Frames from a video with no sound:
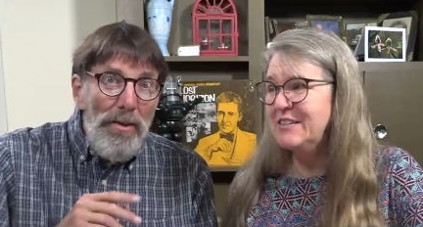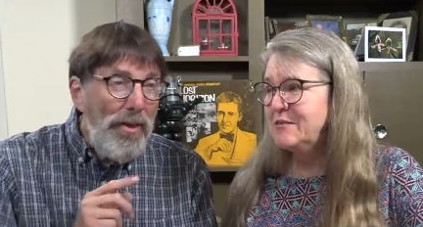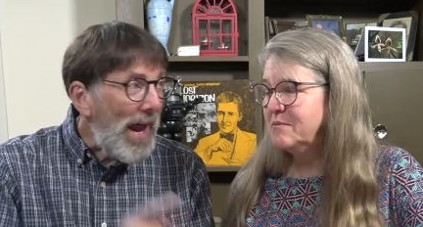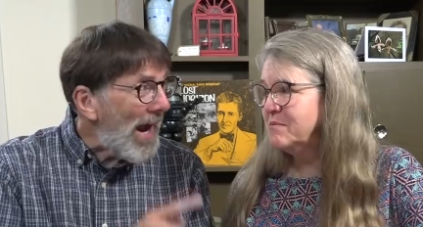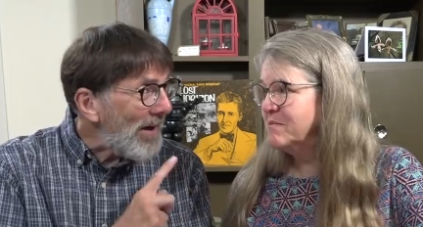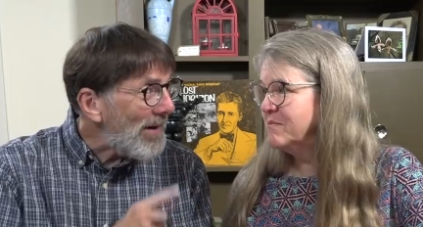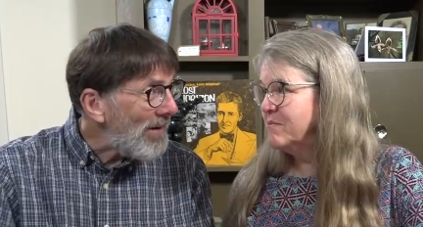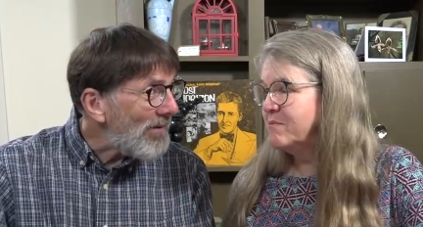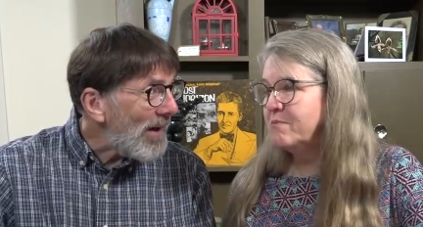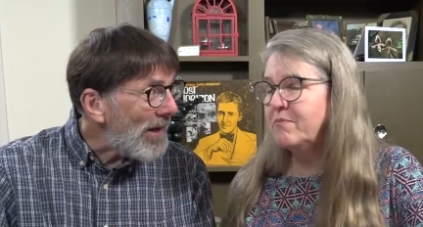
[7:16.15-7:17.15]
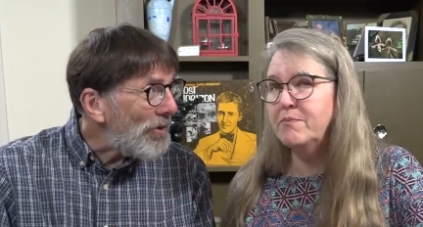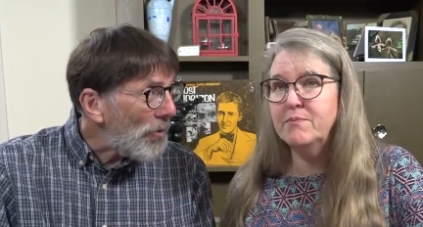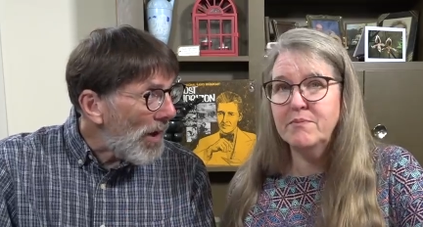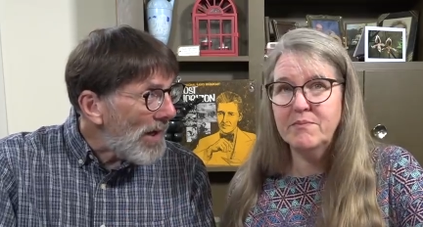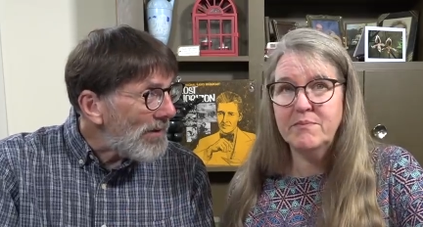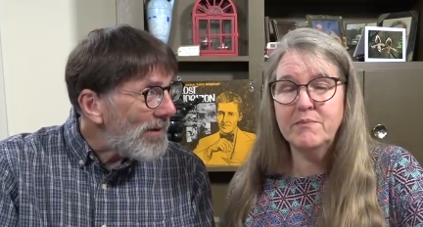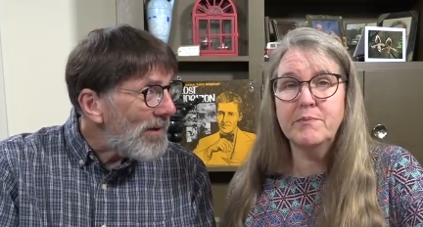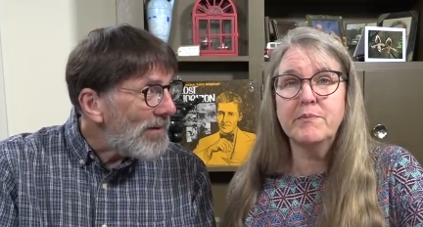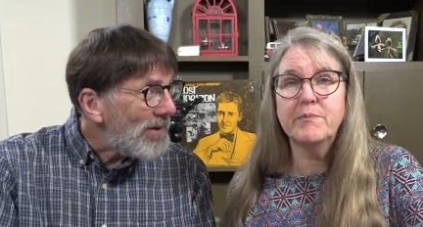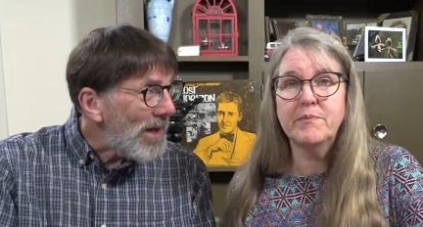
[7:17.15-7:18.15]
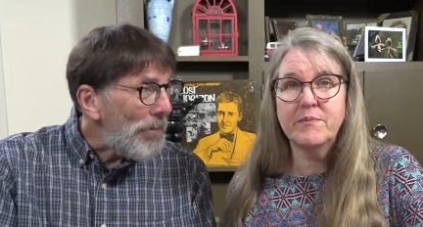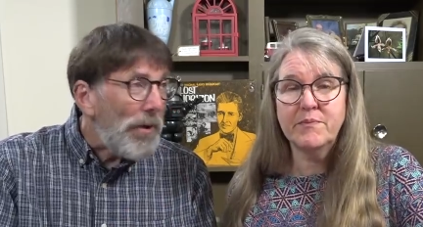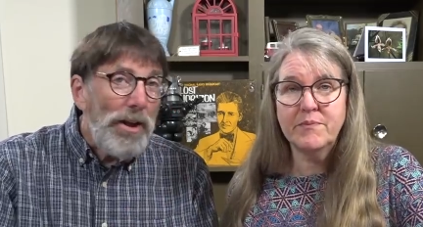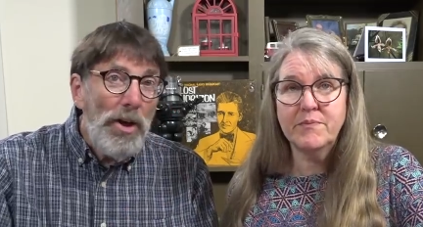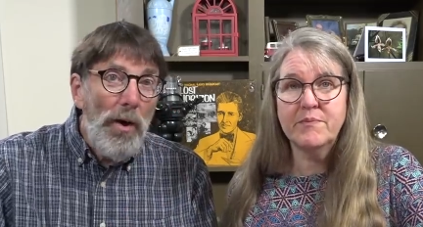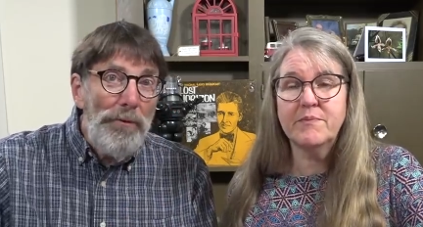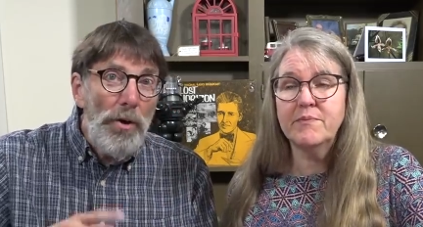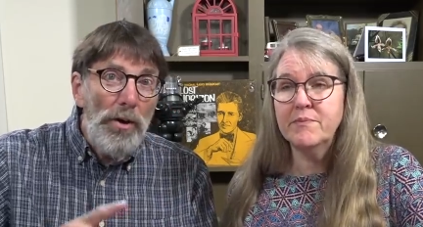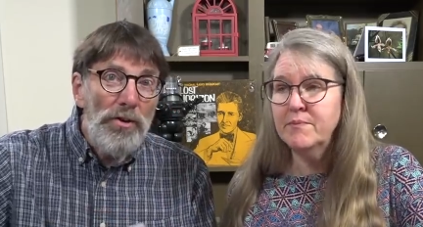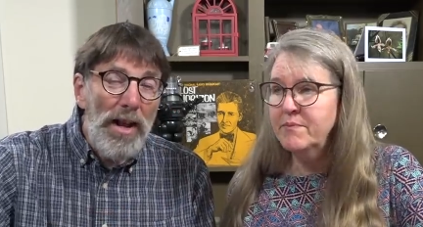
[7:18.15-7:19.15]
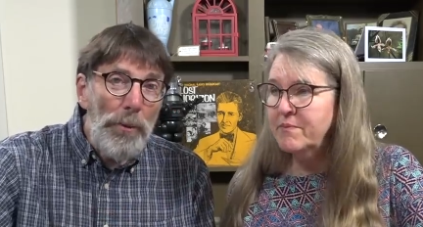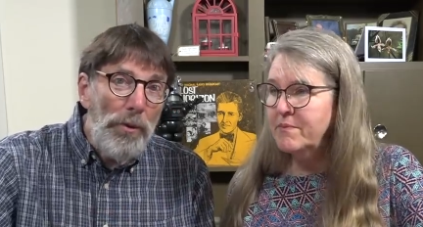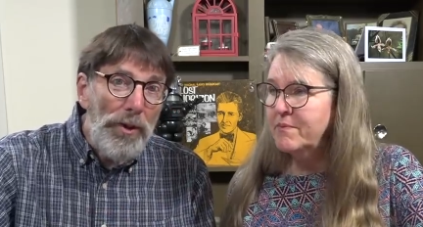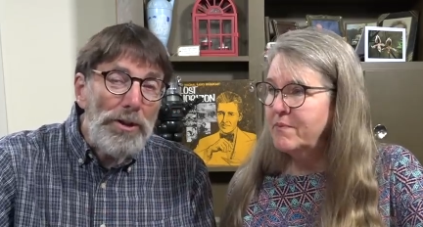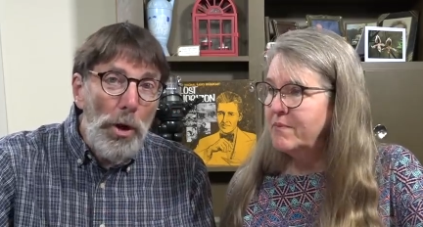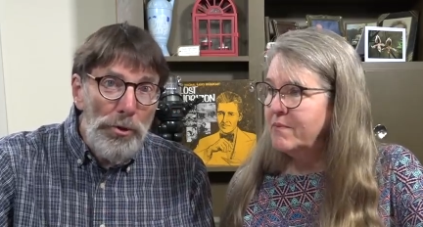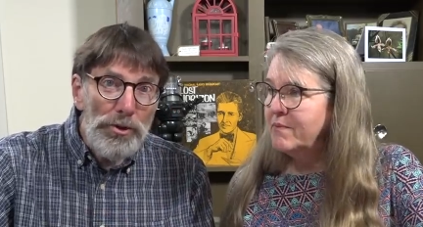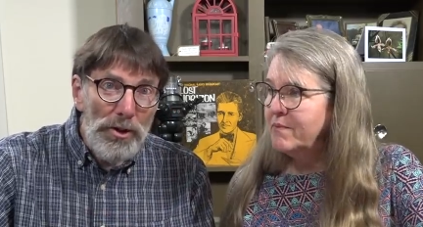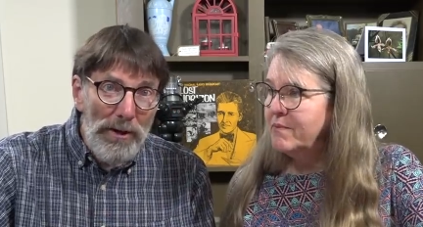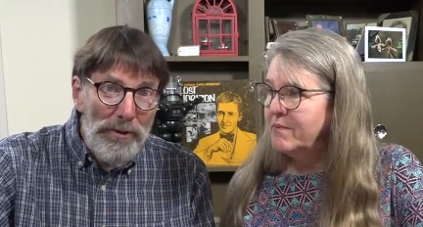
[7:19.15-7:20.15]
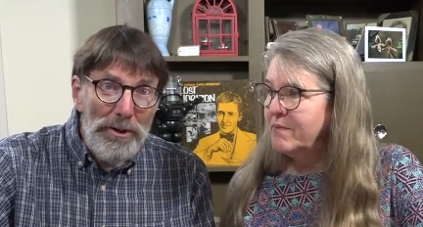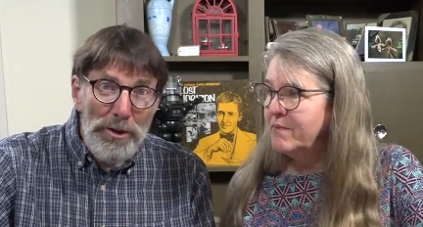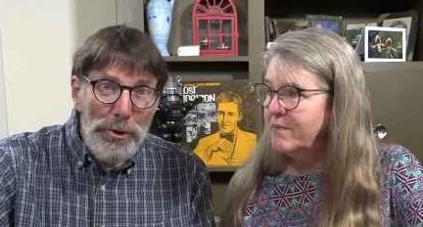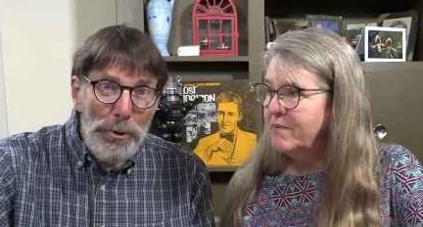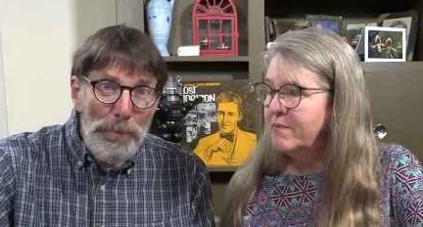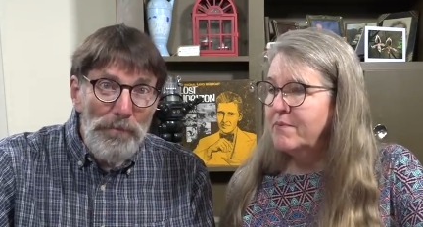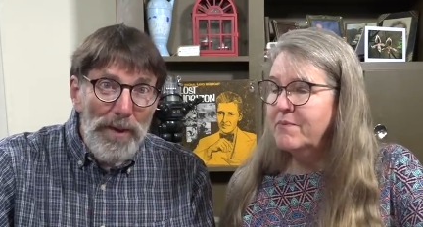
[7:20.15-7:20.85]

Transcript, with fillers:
Speaker 1: That is a great tip. You know, I've noticed that with the toaster oven too,